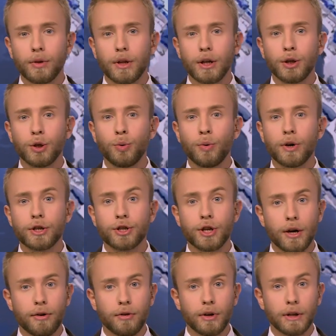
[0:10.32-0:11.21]
the U N
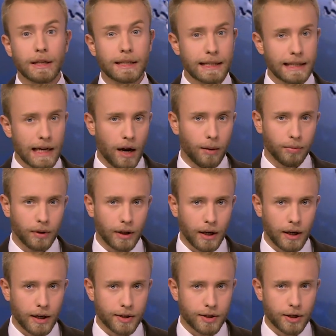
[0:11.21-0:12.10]
General
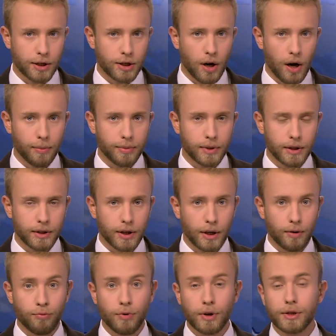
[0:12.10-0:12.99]
Assembly has adopted
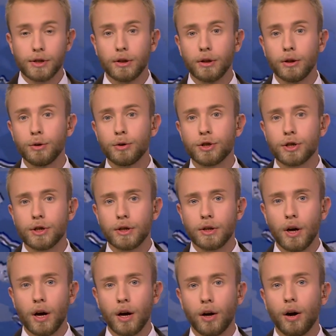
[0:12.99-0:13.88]
a
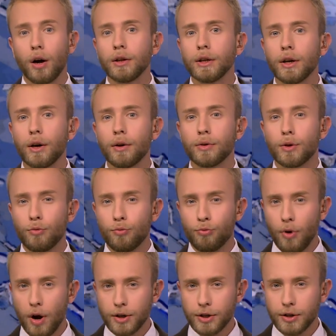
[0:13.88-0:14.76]
resolution calling on the
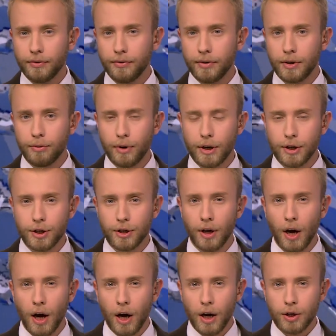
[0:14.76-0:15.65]
Russian
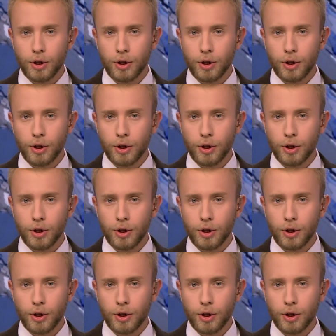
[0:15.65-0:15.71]
Federation